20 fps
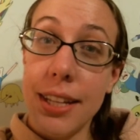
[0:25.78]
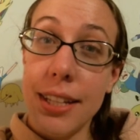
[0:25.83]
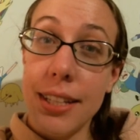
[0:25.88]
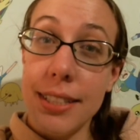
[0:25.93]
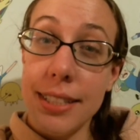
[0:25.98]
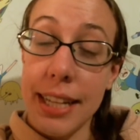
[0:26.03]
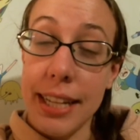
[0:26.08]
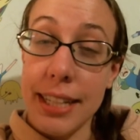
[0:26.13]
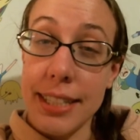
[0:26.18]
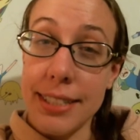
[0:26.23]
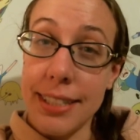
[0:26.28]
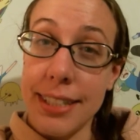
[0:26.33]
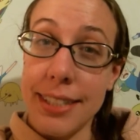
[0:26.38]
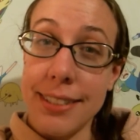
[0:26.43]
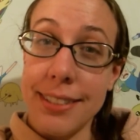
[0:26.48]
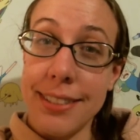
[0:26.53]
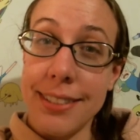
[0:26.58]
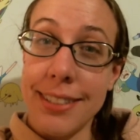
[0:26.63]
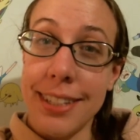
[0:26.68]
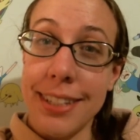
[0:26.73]
textile
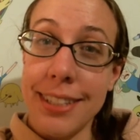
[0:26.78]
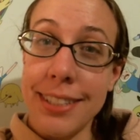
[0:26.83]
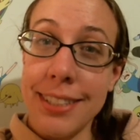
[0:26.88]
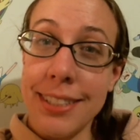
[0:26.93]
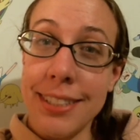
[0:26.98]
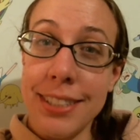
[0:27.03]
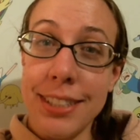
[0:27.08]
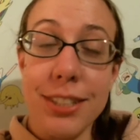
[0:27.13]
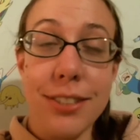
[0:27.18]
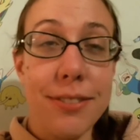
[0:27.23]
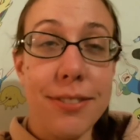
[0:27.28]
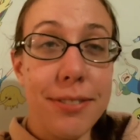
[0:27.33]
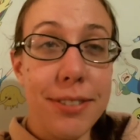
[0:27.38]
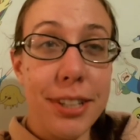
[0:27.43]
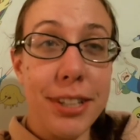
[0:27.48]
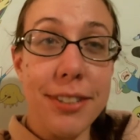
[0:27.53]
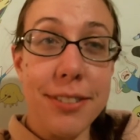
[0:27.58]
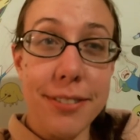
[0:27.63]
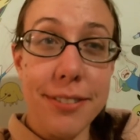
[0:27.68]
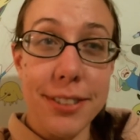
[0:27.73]
design, your
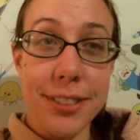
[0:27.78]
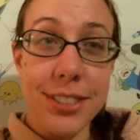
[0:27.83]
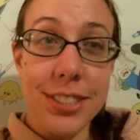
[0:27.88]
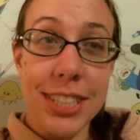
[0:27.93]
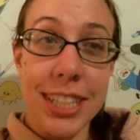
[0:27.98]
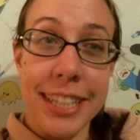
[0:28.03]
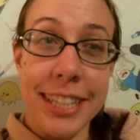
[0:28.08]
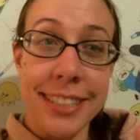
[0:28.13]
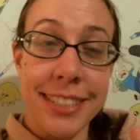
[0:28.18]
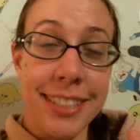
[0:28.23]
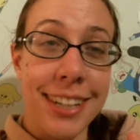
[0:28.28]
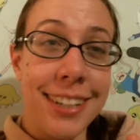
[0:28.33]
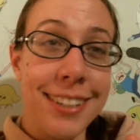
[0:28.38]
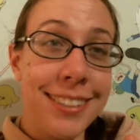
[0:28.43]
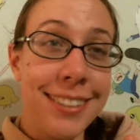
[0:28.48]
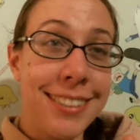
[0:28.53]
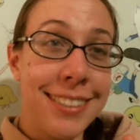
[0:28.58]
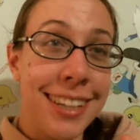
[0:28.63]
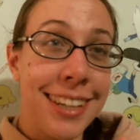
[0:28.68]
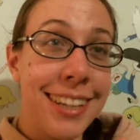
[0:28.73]
very first textile
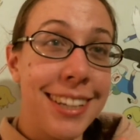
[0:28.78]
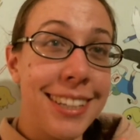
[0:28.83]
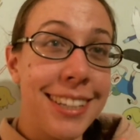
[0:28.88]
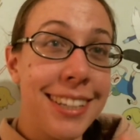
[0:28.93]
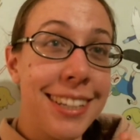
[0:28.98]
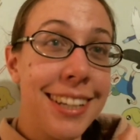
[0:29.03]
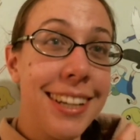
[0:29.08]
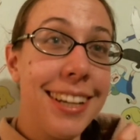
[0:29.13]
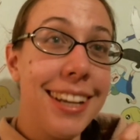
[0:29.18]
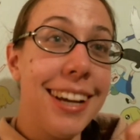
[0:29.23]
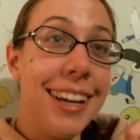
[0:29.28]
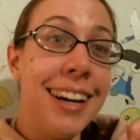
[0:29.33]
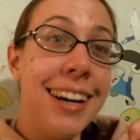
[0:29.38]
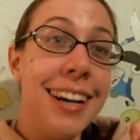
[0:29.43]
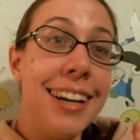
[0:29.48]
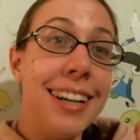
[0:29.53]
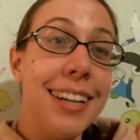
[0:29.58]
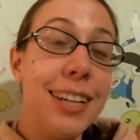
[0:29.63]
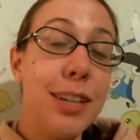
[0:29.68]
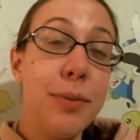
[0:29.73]
design,
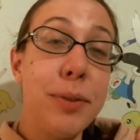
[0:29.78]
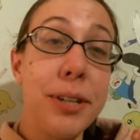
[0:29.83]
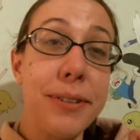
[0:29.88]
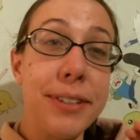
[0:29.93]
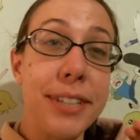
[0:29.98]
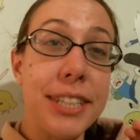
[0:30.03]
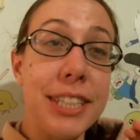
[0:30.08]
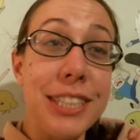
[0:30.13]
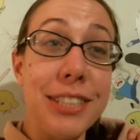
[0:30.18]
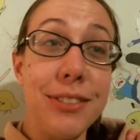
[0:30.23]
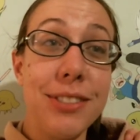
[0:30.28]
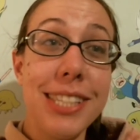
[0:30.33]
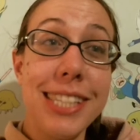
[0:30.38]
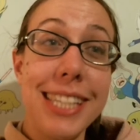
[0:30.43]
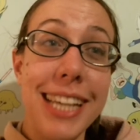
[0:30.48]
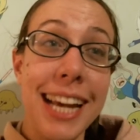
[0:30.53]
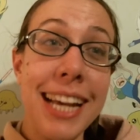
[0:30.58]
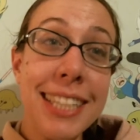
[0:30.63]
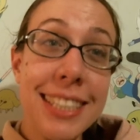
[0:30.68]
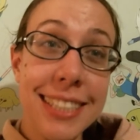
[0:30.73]
and we're going to use
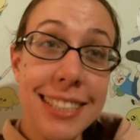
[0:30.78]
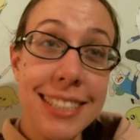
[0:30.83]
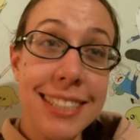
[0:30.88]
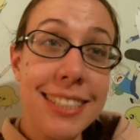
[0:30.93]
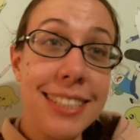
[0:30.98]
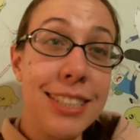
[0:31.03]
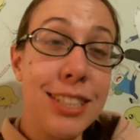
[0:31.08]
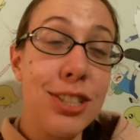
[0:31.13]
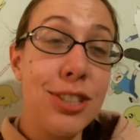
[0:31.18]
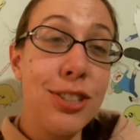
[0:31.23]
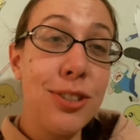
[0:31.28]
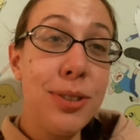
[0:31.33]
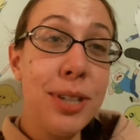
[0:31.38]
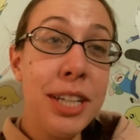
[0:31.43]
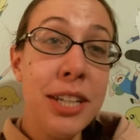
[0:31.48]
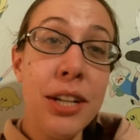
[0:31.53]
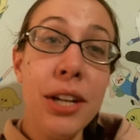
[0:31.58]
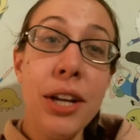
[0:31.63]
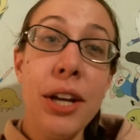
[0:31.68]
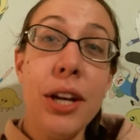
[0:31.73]
text to do
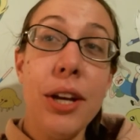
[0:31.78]
it.